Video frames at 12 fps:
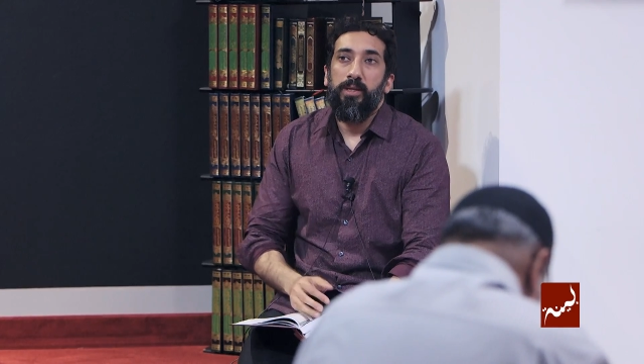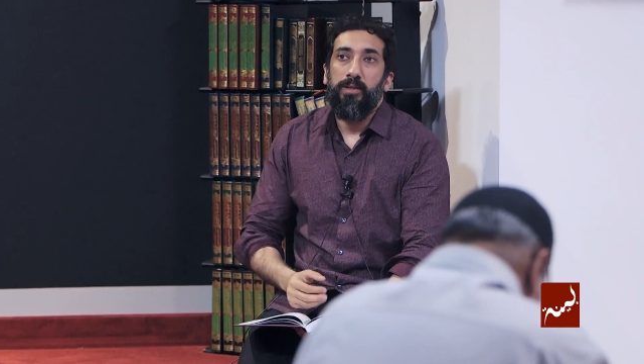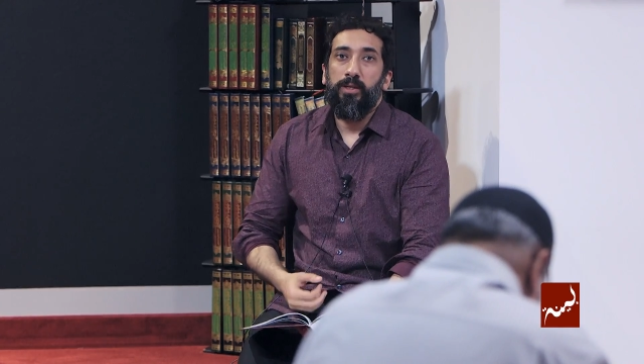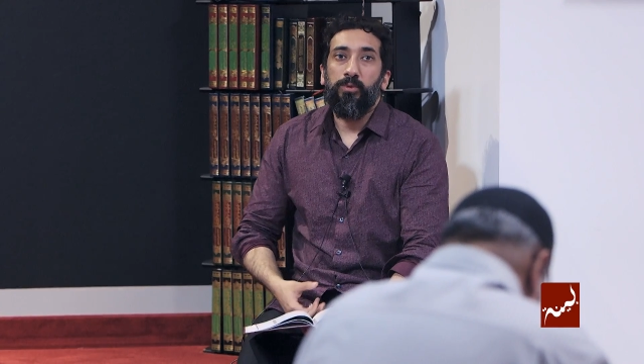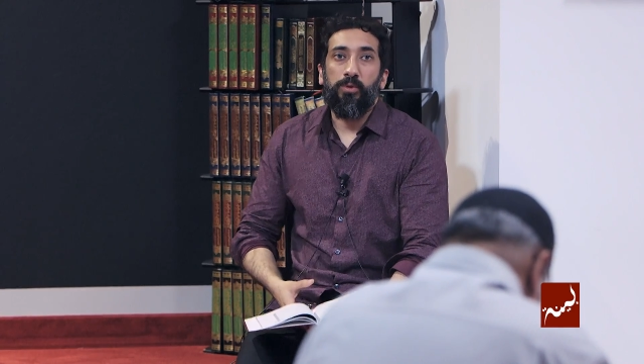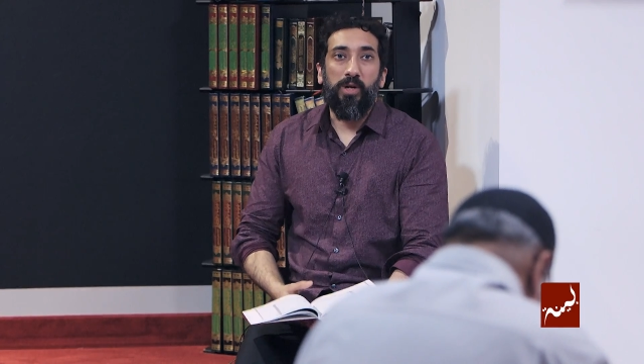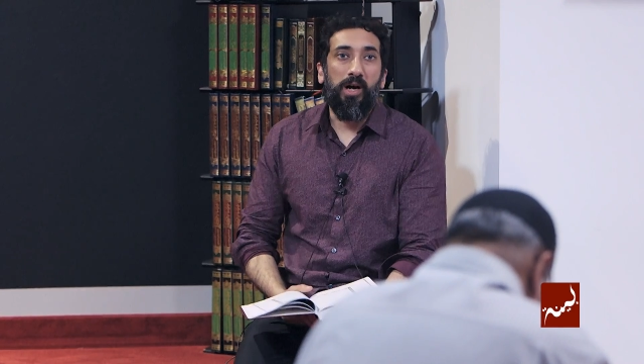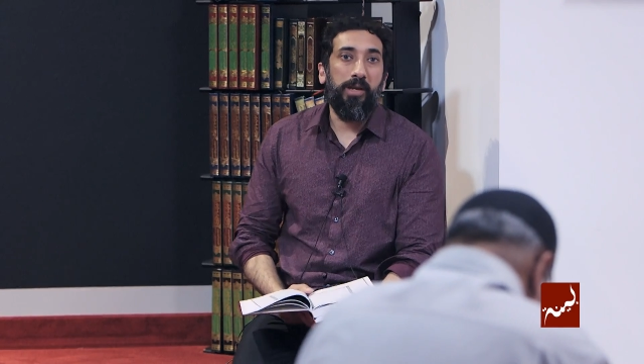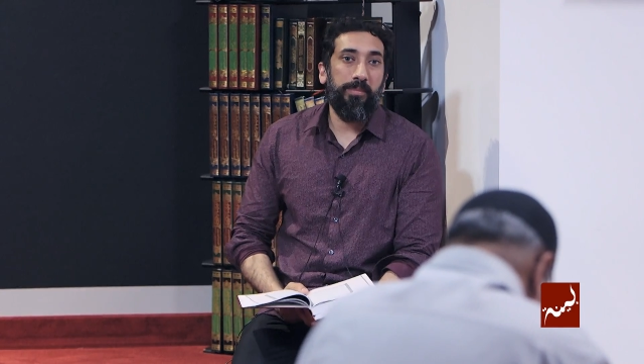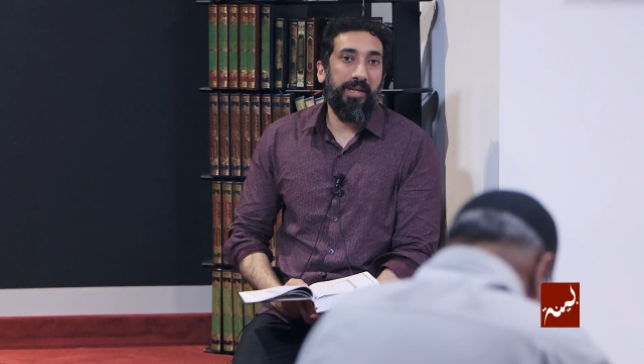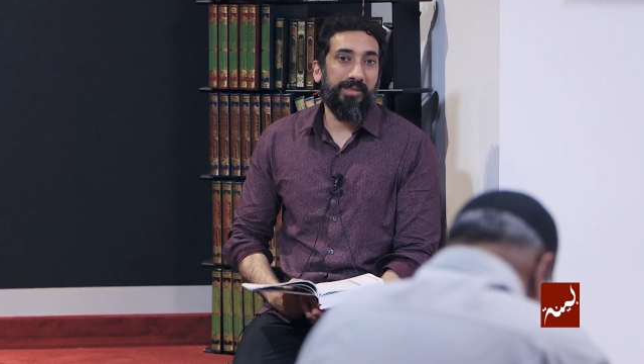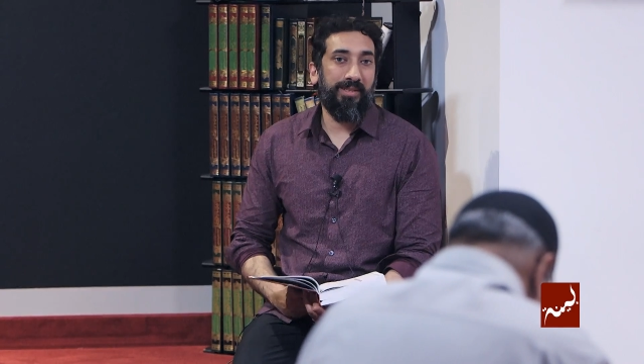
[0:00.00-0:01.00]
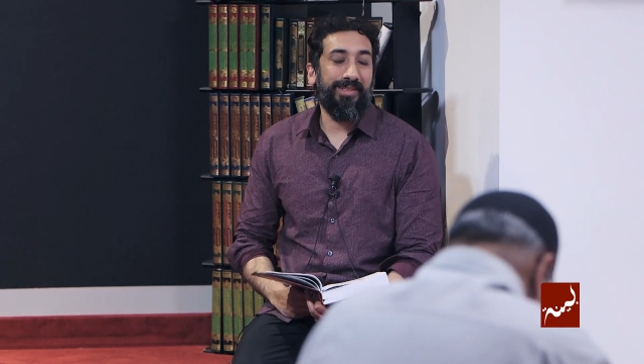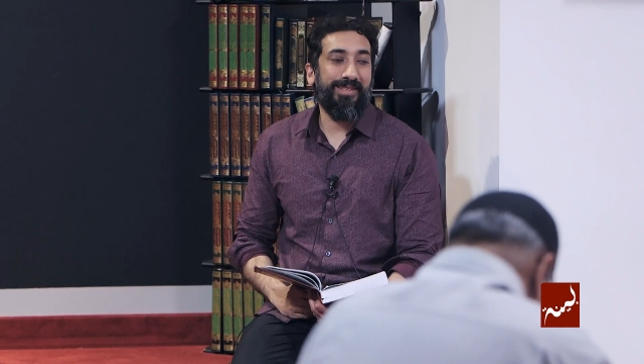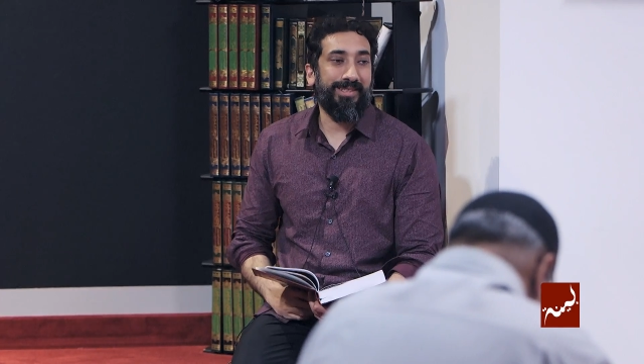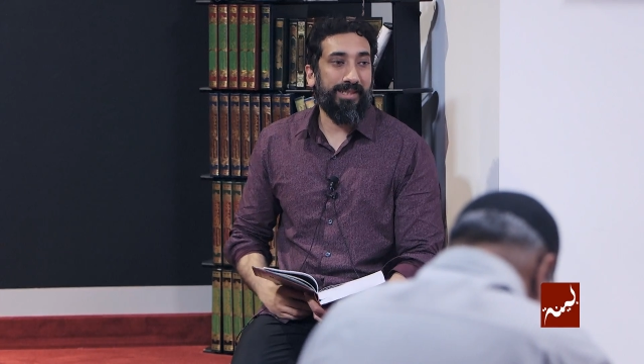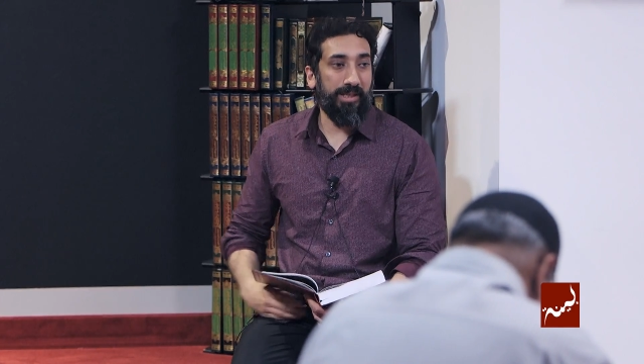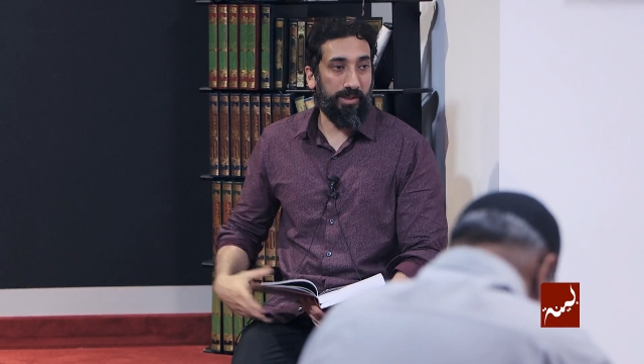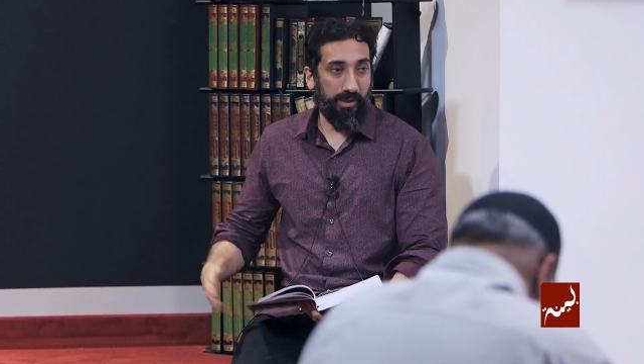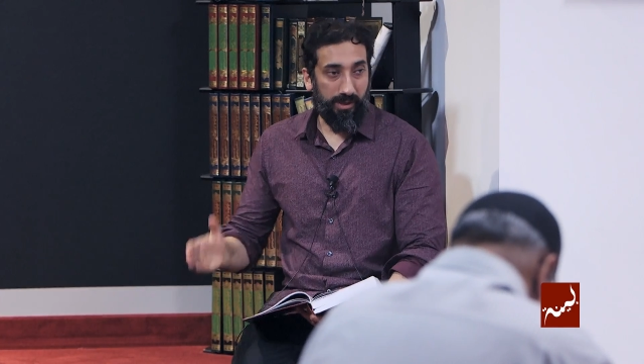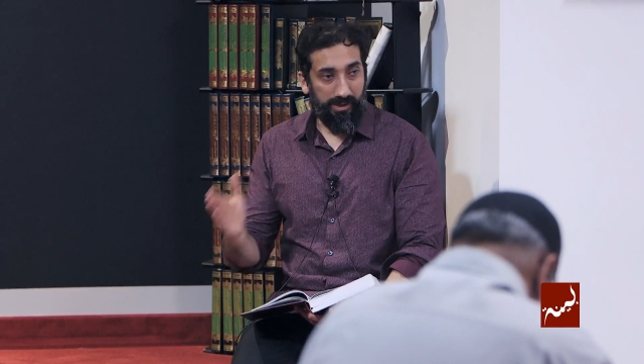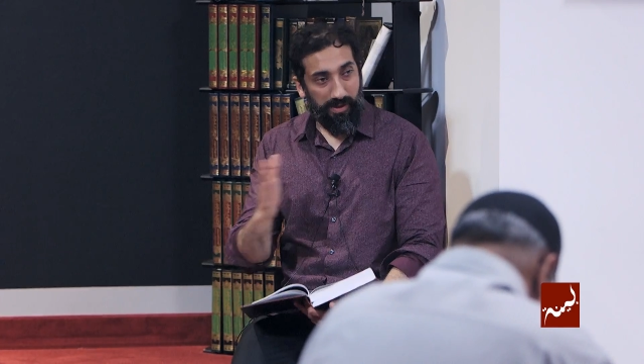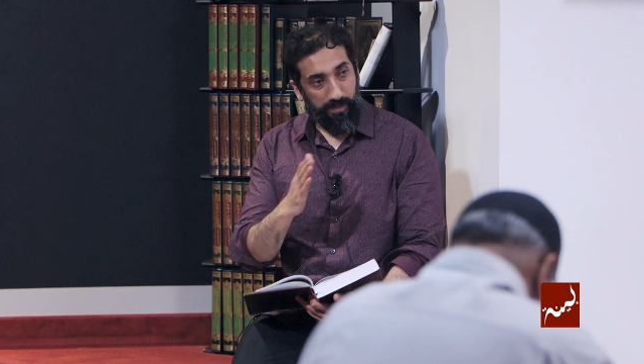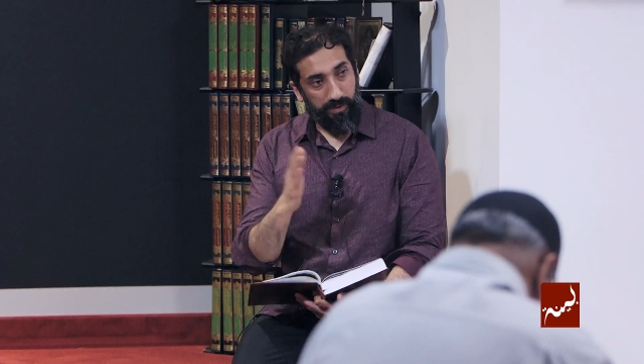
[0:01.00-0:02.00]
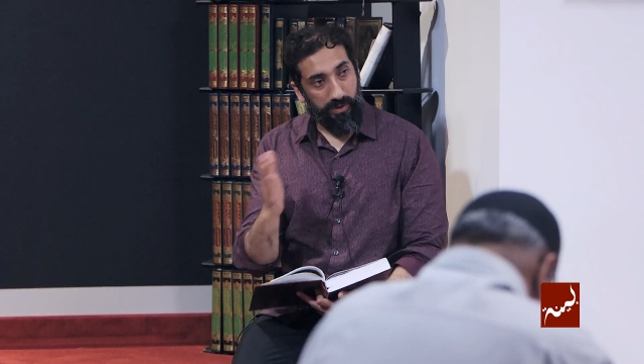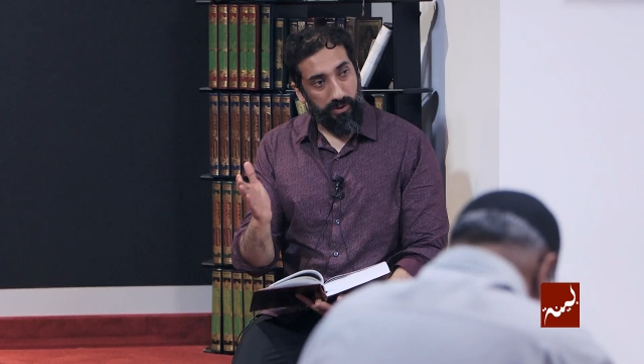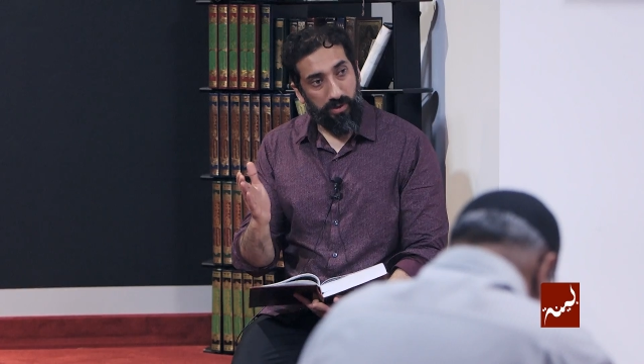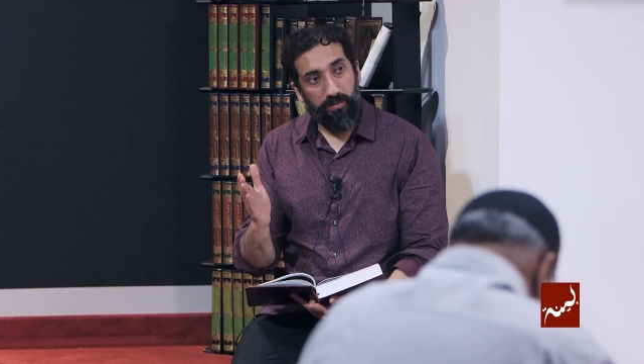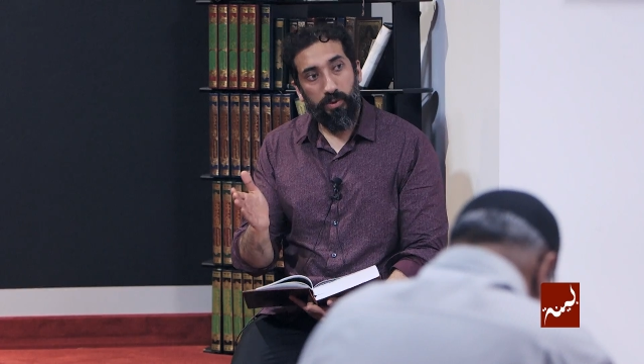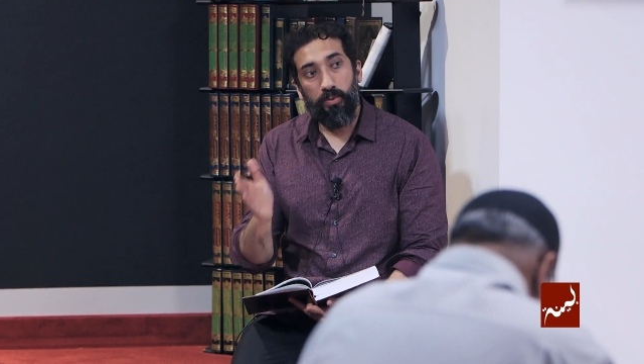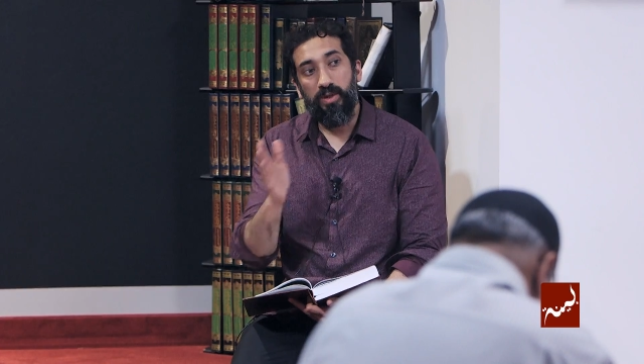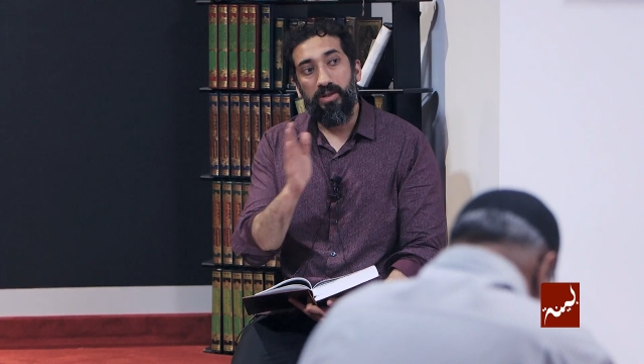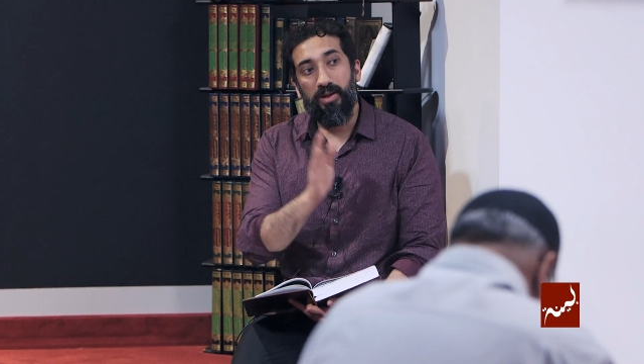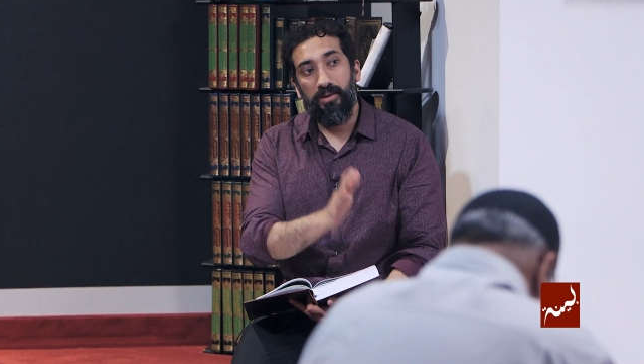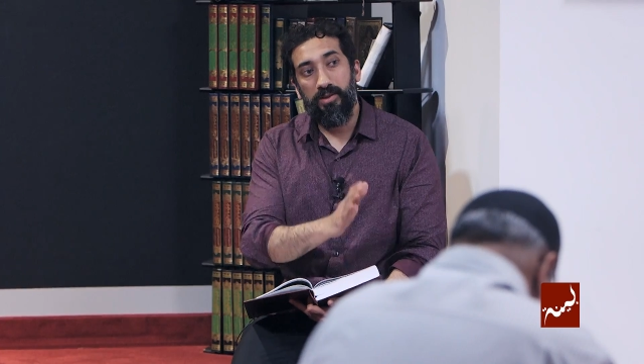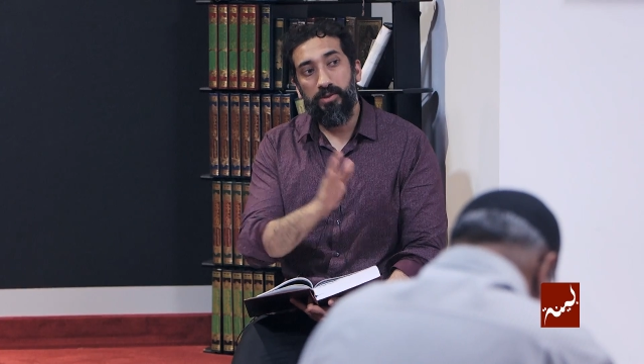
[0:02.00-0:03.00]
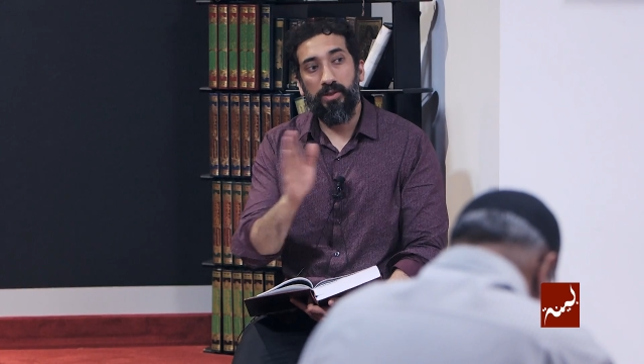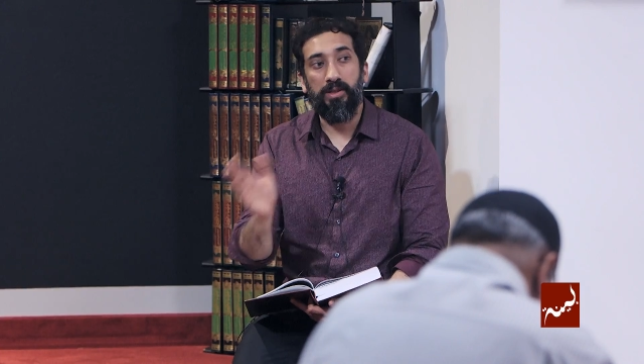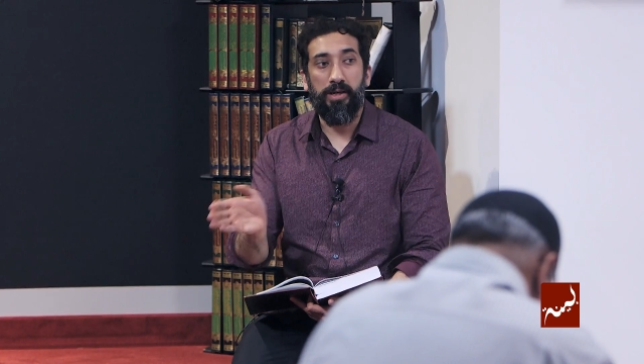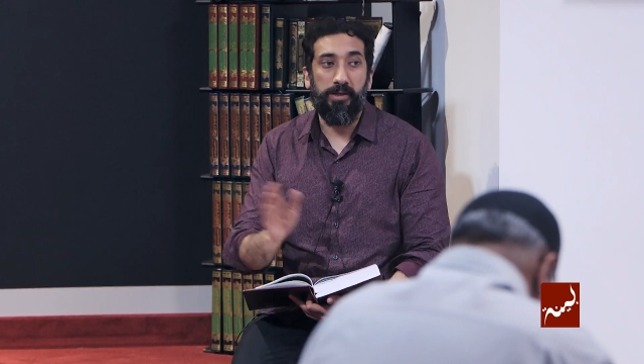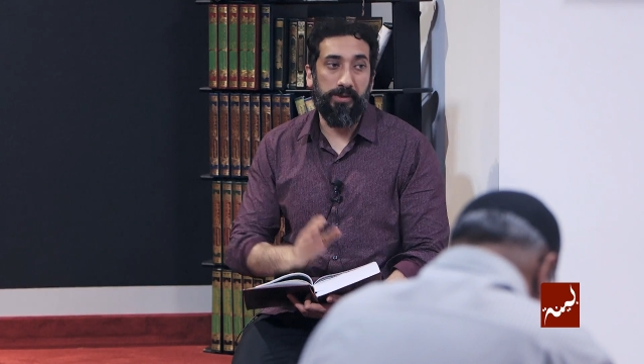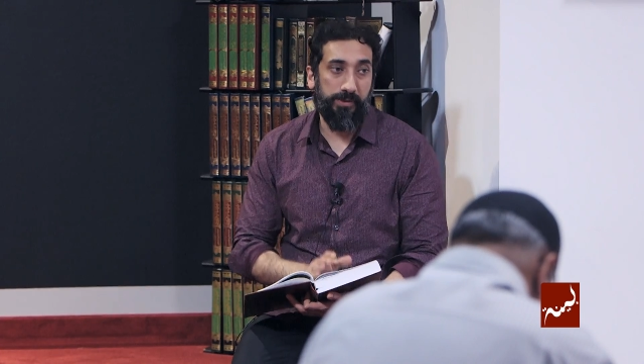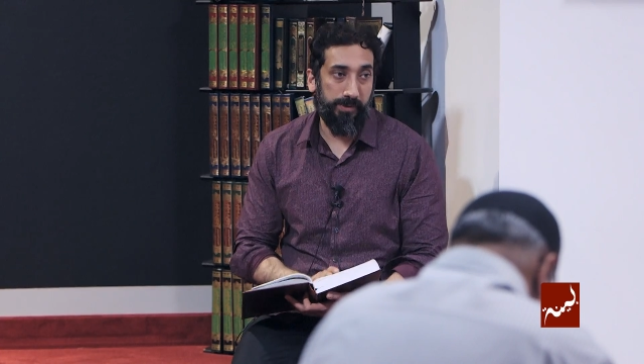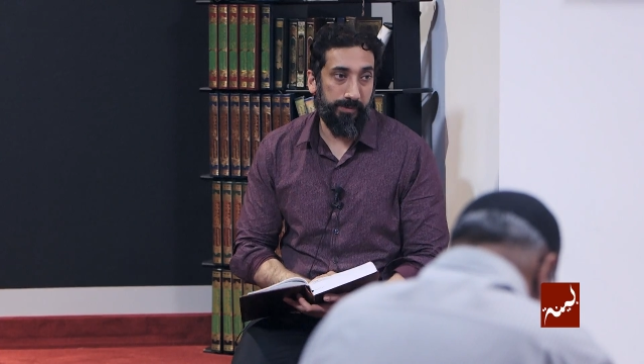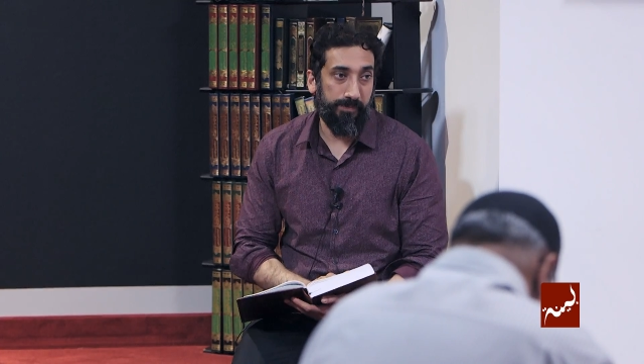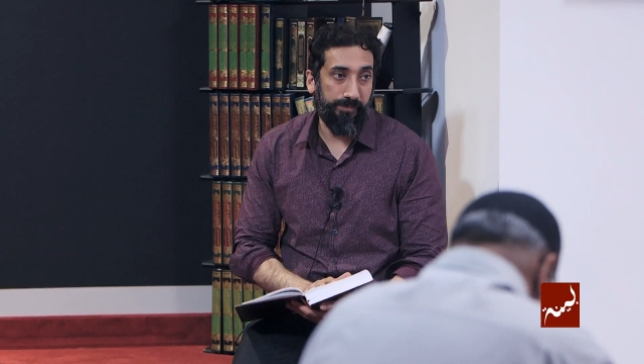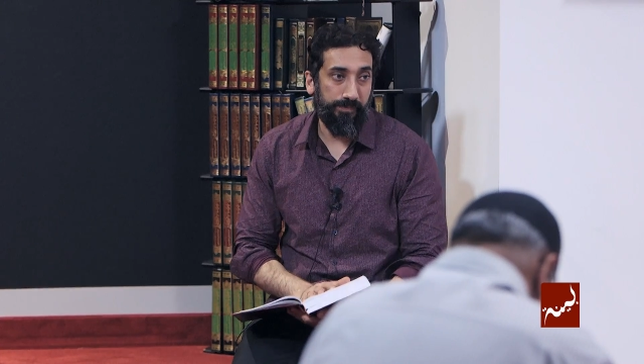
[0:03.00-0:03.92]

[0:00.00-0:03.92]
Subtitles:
that Quran makes a distinction, a separation between knowledge and guidance.